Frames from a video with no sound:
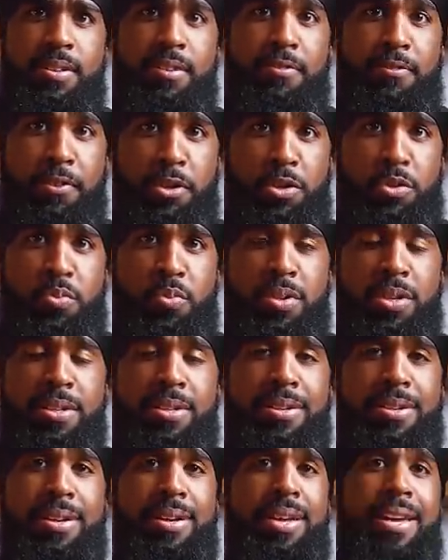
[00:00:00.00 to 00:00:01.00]
First
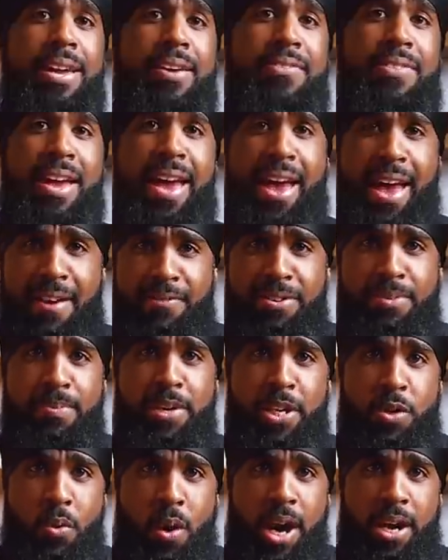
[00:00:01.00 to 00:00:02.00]
one, if you haven't
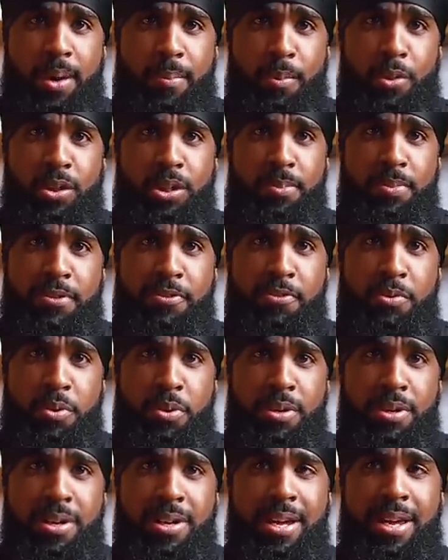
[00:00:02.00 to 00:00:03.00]
made guacamole
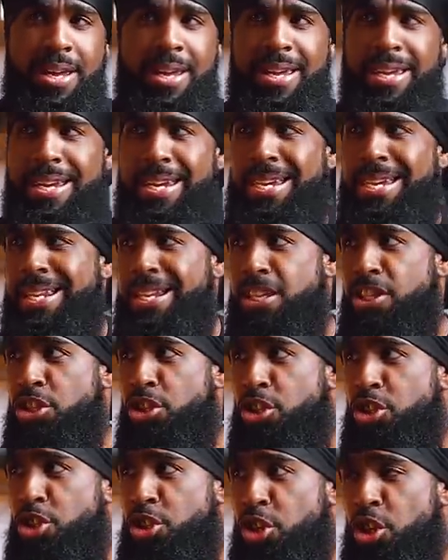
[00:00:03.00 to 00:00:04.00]
before, it is
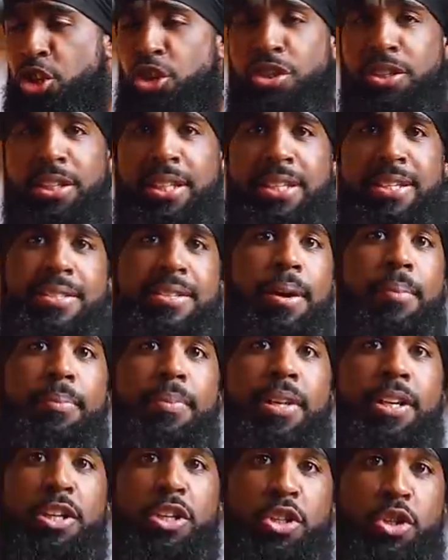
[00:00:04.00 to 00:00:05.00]
certainly
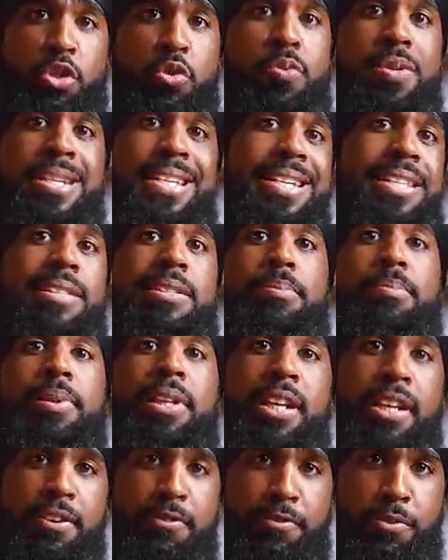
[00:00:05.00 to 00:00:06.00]
something you need to plan